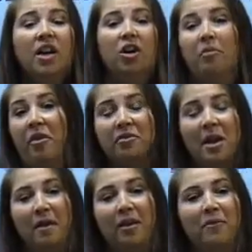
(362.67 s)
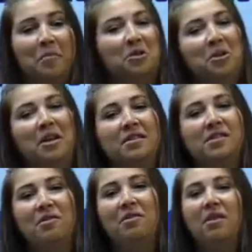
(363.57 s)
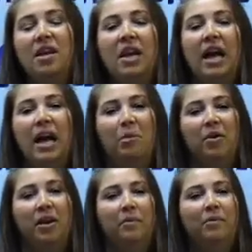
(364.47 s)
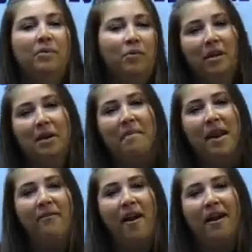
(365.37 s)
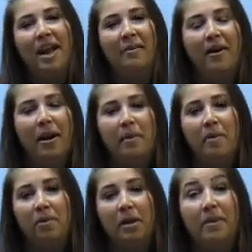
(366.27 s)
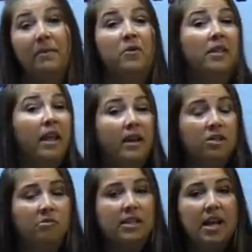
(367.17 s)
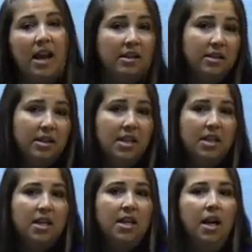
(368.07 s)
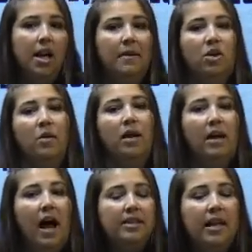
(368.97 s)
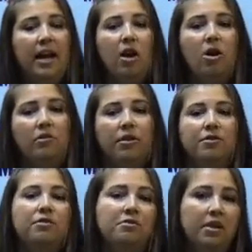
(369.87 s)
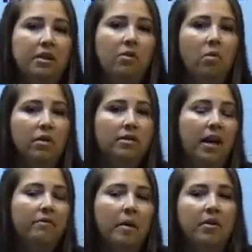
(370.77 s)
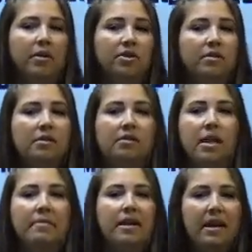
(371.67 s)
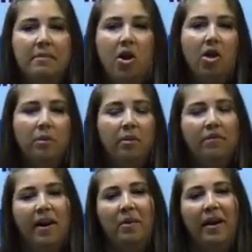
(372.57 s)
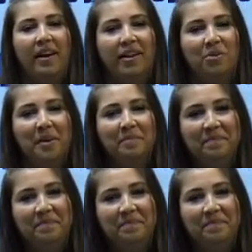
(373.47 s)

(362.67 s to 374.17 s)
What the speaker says: Her mother's coming in from Michigan, so we're going to really make Friday night about Emma Boki. But if you'd like to attend and you are not a Hardrocker student or staff member, just send me an email and we'll find a way to get you in.